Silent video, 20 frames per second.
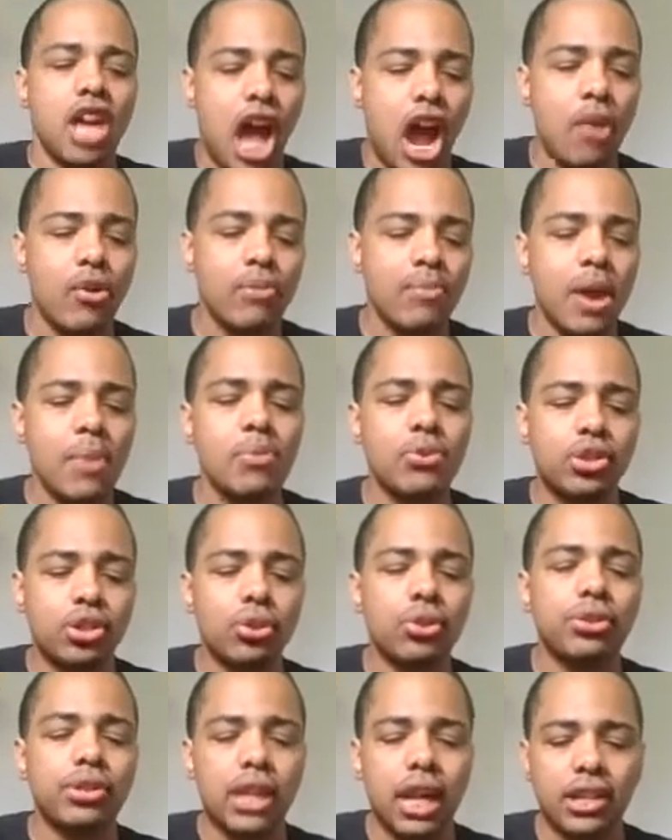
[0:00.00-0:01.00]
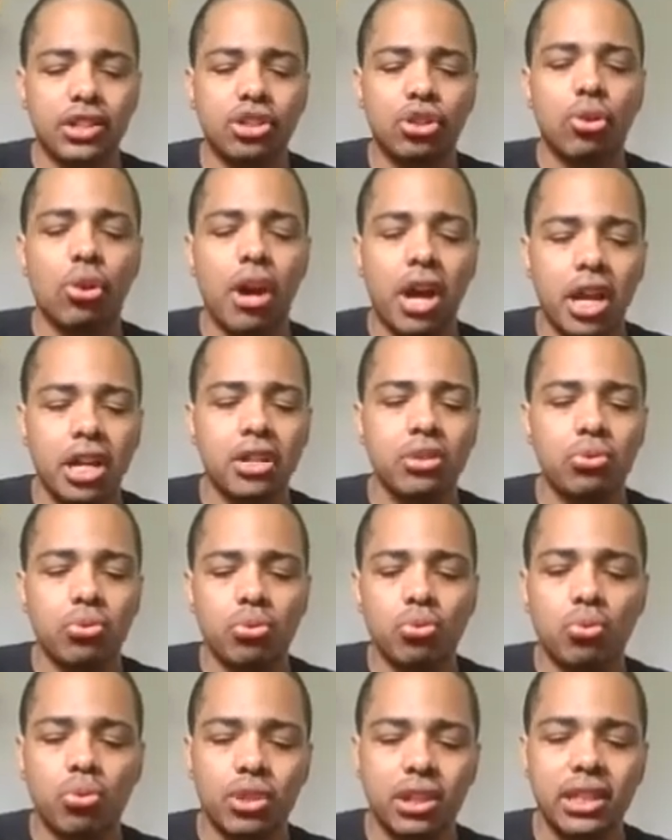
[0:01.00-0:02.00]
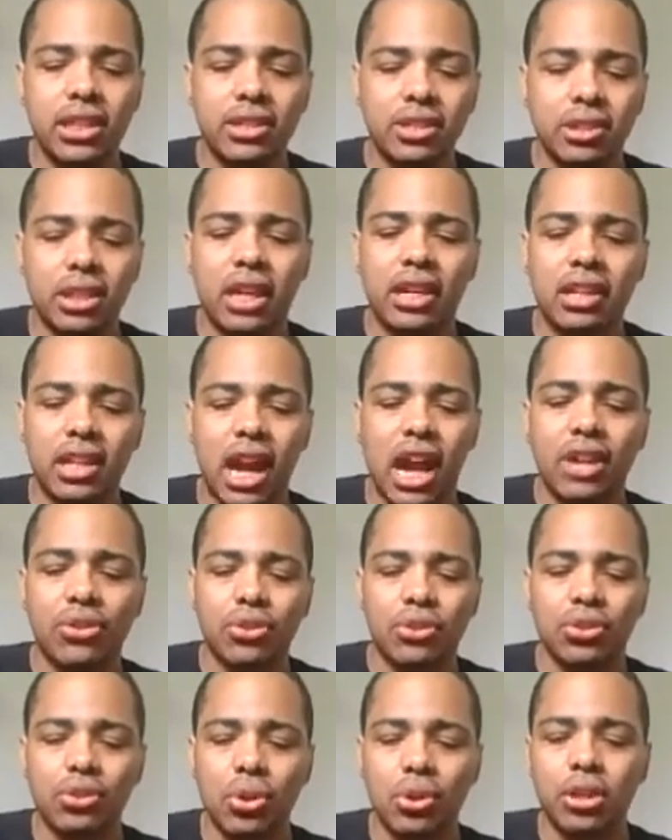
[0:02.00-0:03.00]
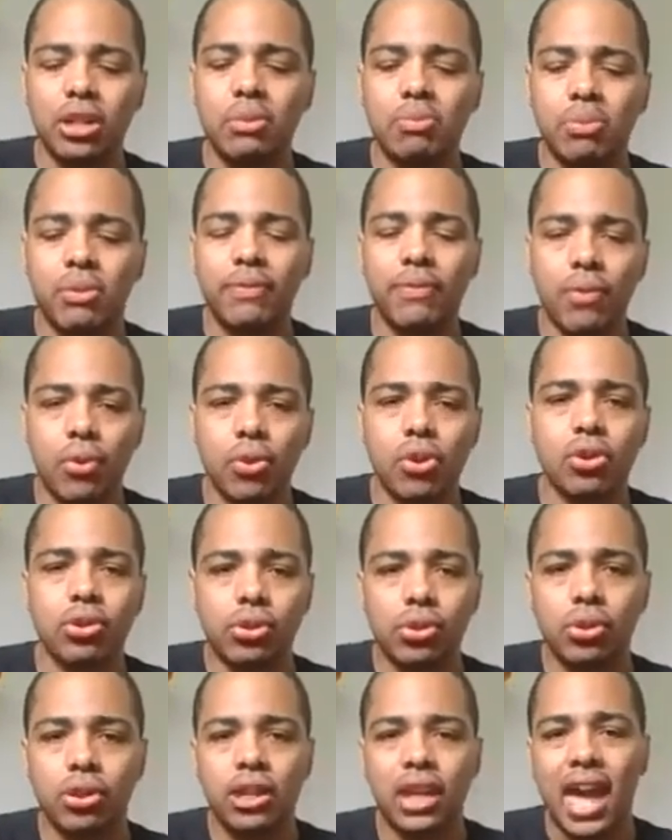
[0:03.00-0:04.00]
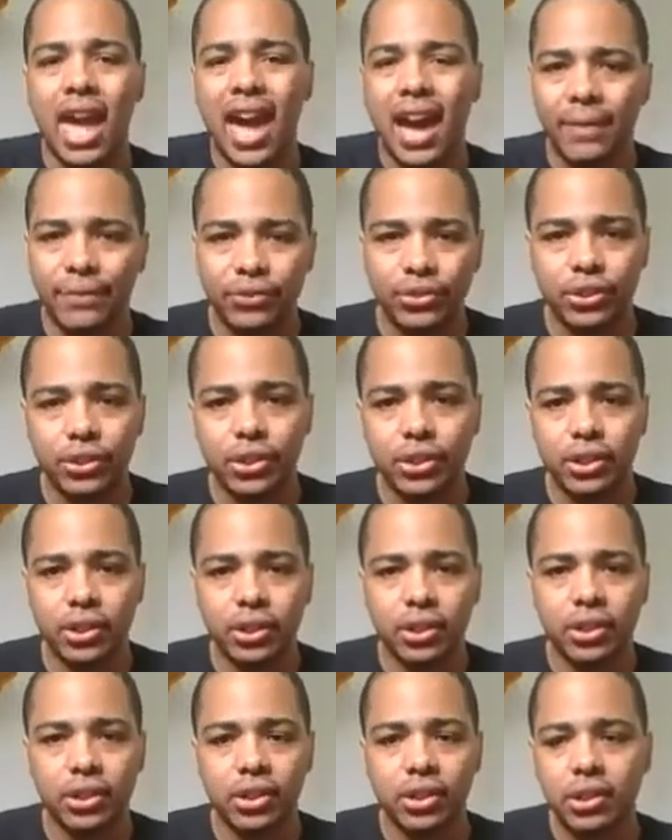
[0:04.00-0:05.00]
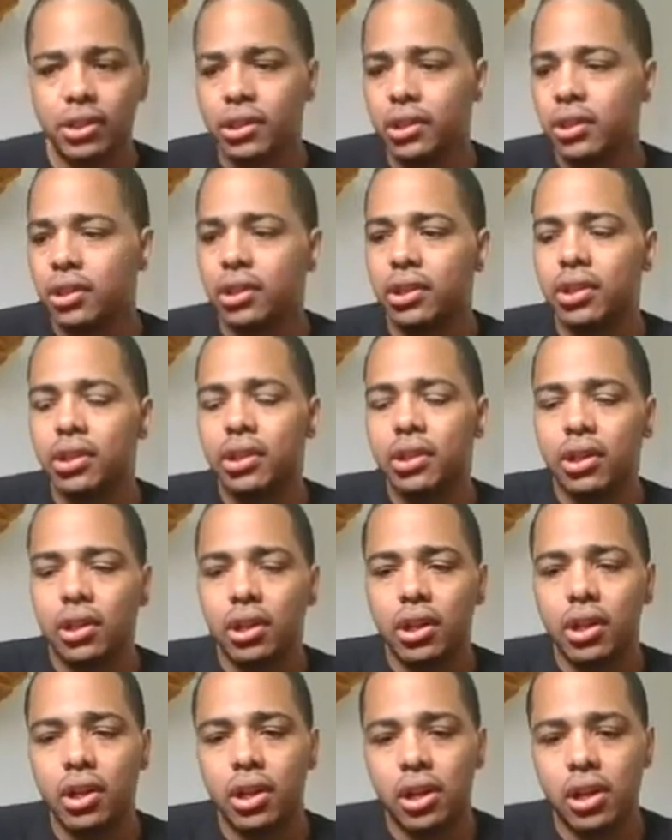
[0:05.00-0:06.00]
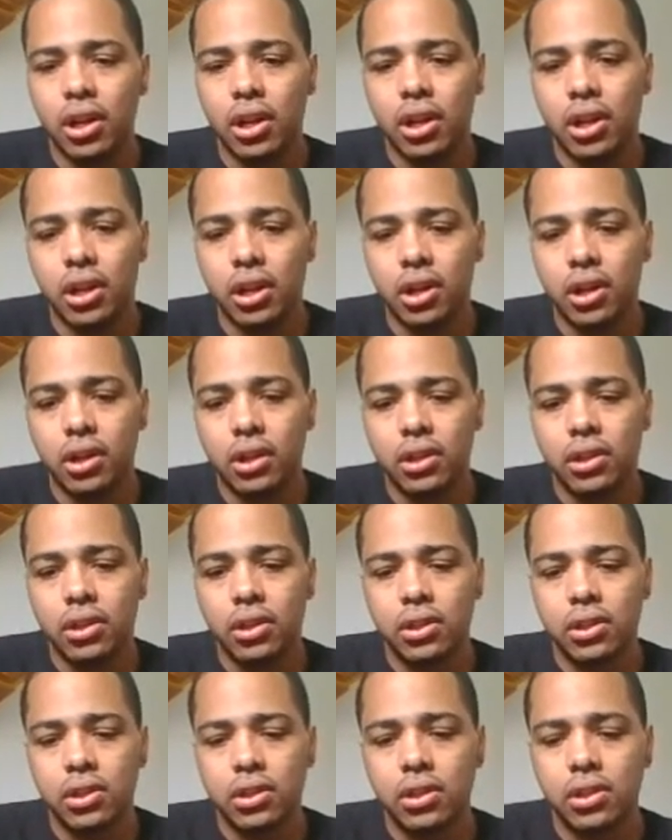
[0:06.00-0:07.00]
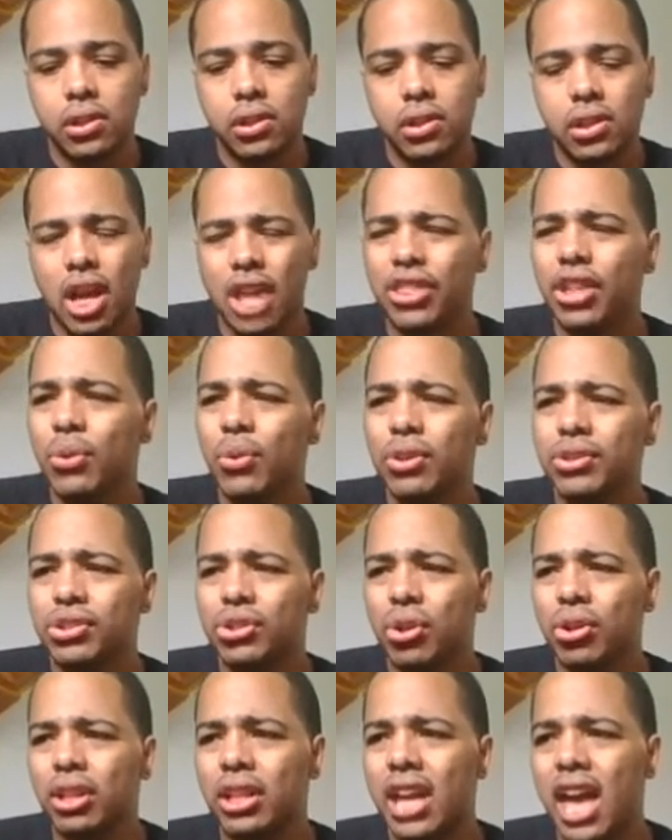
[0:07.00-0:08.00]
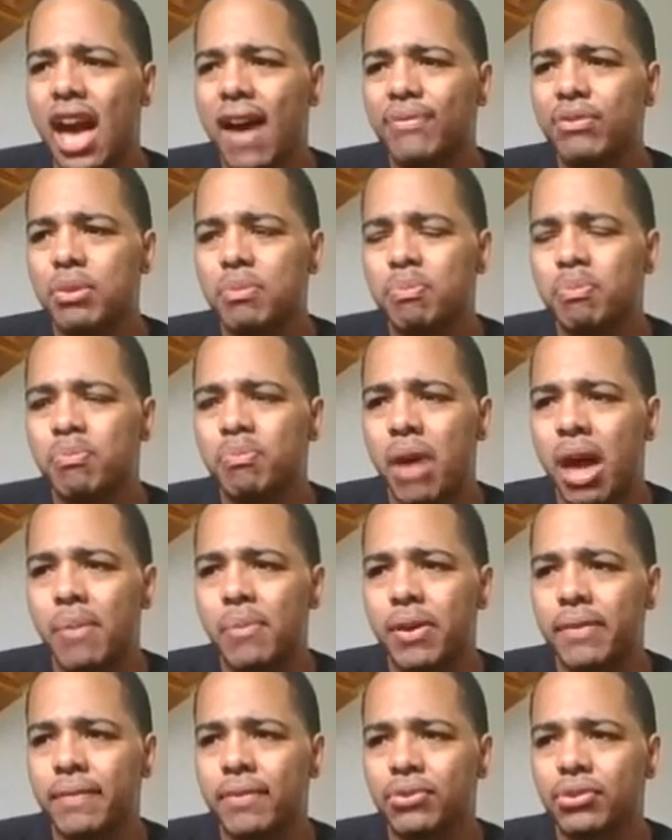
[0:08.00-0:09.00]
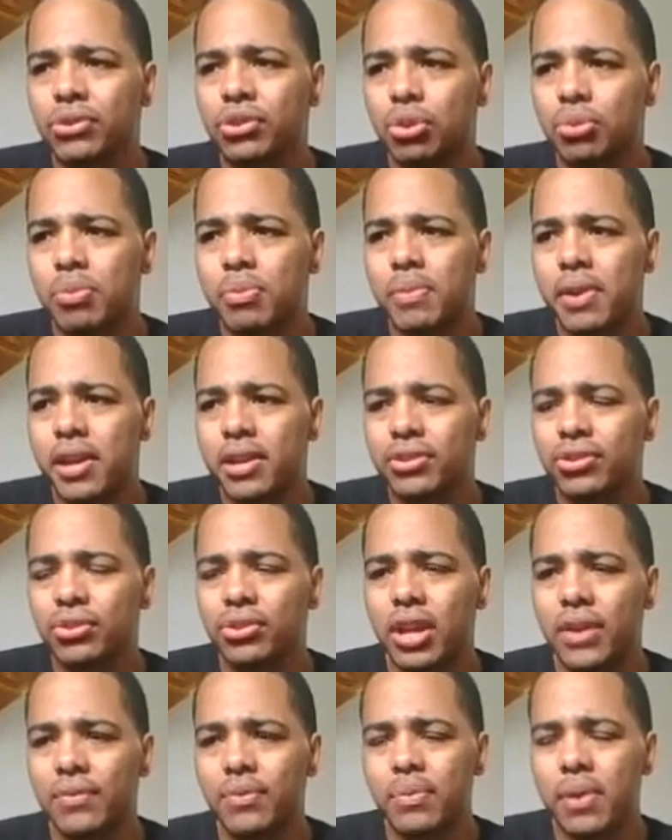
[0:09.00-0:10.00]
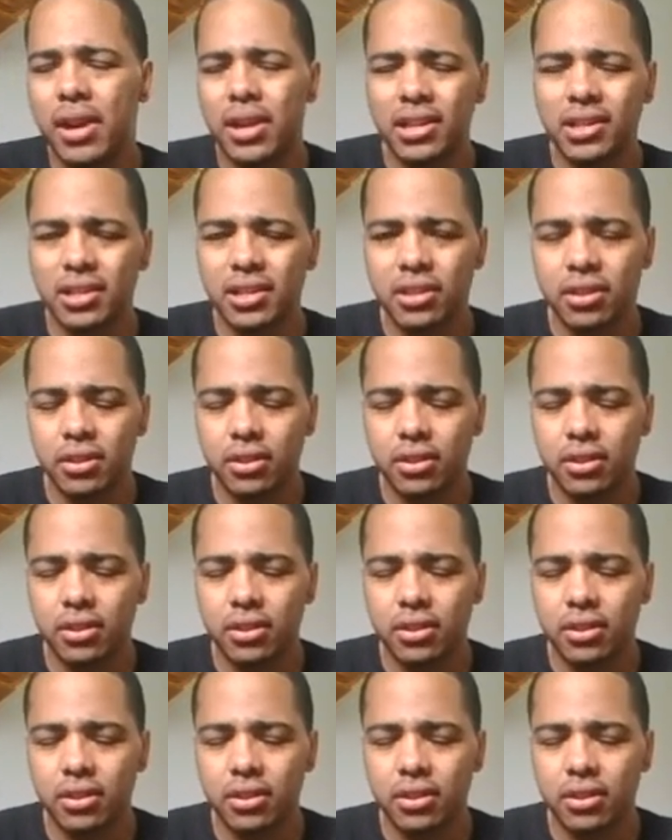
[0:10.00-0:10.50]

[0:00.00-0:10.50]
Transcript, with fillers: I remember Suicide Squad released like either shortly before or shortly after. Uh, I think it was shortly after Batman vs Superman. So never mind.